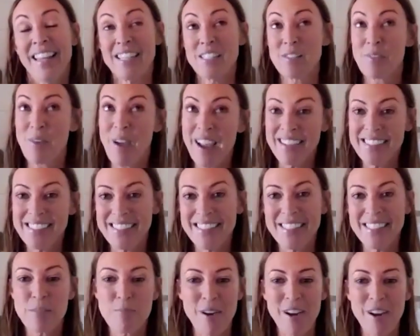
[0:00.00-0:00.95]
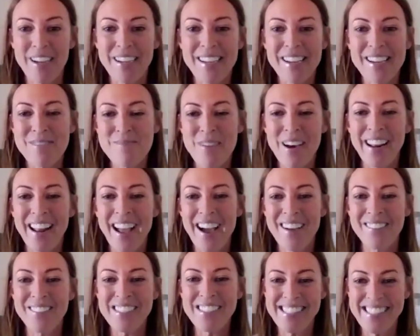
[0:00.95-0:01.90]
that's why I did this book, but
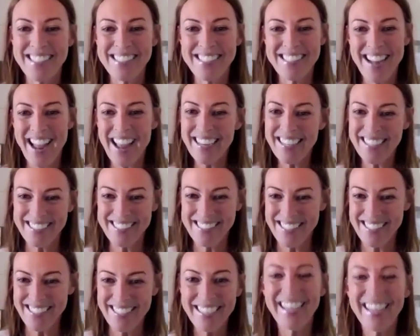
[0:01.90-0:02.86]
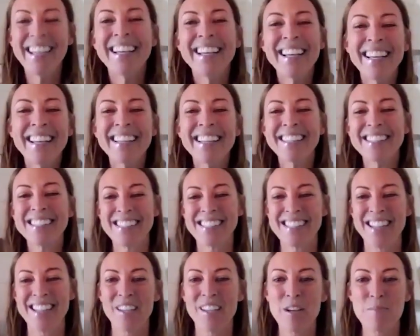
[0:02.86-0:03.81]
obviously it's not easy to
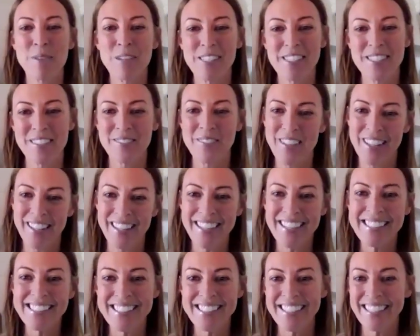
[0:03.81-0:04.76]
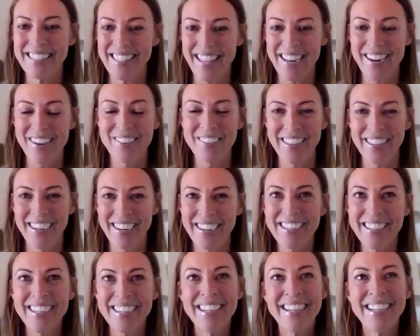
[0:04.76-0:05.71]
tell your personal feelings and get that out
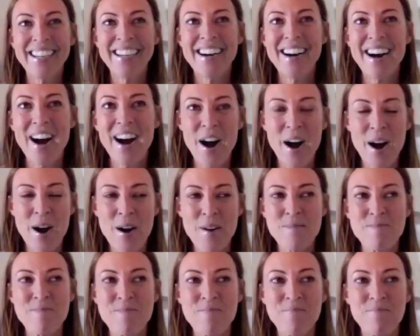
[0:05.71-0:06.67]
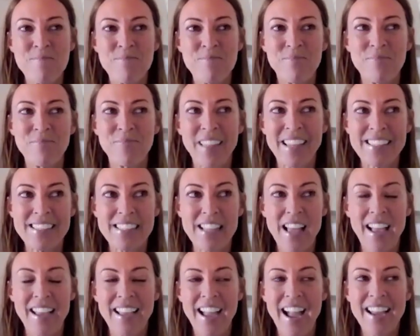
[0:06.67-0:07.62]
there.
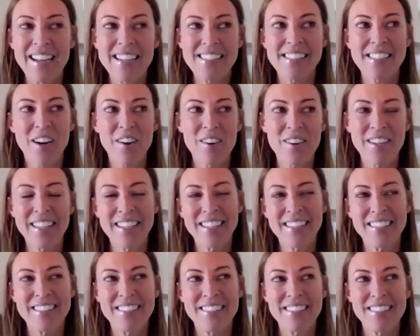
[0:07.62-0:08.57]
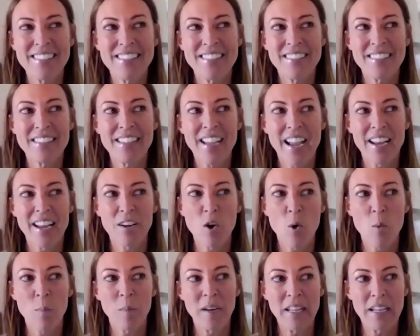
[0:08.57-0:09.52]
I kind of started
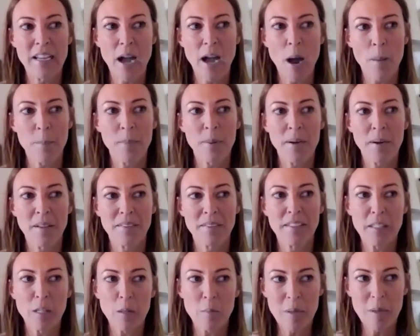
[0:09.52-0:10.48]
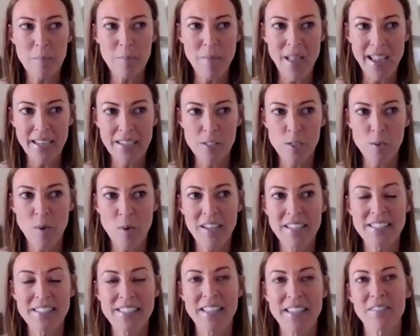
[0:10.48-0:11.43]
opening up a little bit back in
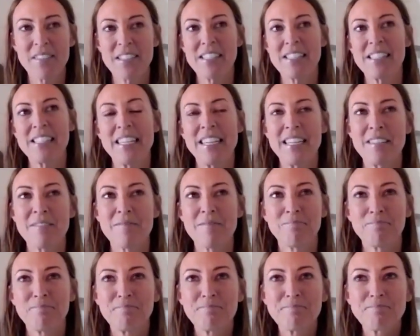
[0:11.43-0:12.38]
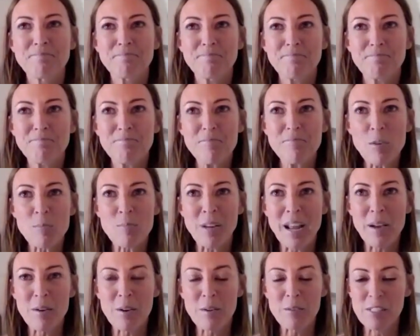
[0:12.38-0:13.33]
2017,
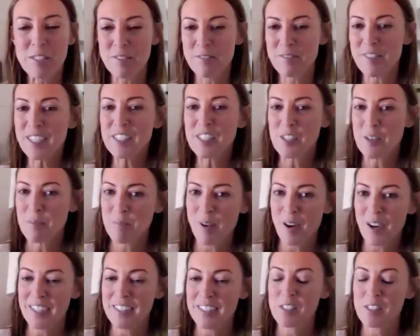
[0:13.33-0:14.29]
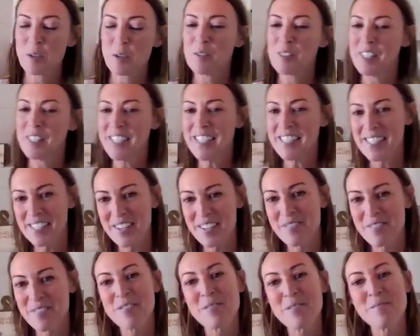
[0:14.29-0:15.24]
but it was a fiction book, and so it was
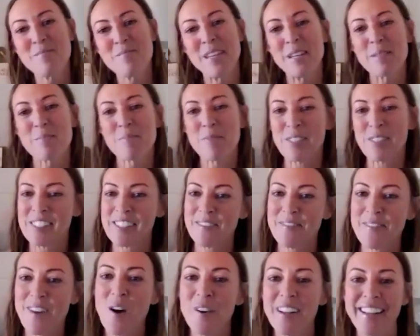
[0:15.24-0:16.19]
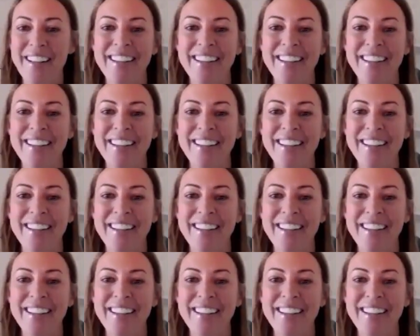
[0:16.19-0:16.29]
easier for me to put stuff out